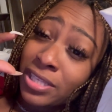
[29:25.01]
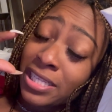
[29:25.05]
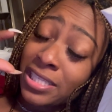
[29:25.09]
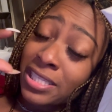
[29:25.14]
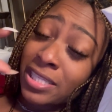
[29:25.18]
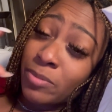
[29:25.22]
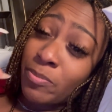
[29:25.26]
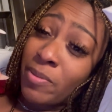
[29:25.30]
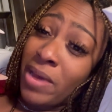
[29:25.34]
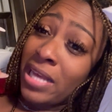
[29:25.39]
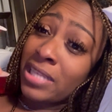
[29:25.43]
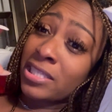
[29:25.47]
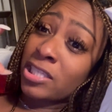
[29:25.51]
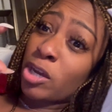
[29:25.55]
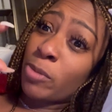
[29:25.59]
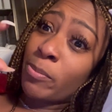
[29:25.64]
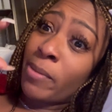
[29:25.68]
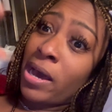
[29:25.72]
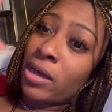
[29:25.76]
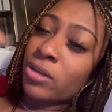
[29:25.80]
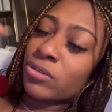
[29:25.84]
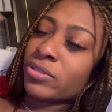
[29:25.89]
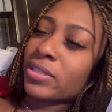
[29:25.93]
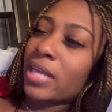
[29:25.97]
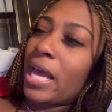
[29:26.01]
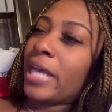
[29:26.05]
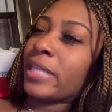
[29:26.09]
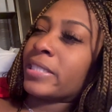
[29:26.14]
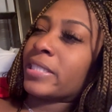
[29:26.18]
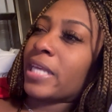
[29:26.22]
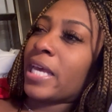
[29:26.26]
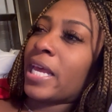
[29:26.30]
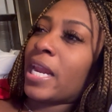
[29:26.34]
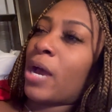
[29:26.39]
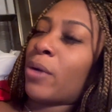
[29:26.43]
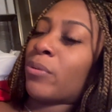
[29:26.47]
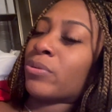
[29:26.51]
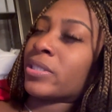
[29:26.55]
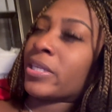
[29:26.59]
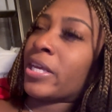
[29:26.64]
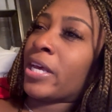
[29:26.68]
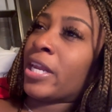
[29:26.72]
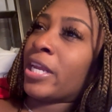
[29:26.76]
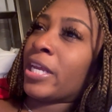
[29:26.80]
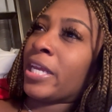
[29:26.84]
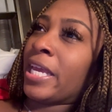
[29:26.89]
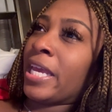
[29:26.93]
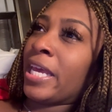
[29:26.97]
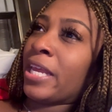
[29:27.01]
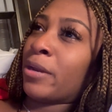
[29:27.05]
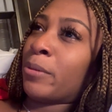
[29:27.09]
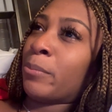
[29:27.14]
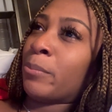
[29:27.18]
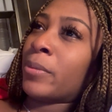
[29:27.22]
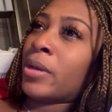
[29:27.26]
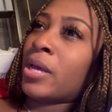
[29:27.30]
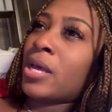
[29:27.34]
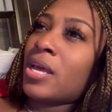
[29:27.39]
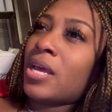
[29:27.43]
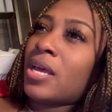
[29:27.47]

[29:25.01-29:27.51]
these Tabasco bottles. I said I was going to get them.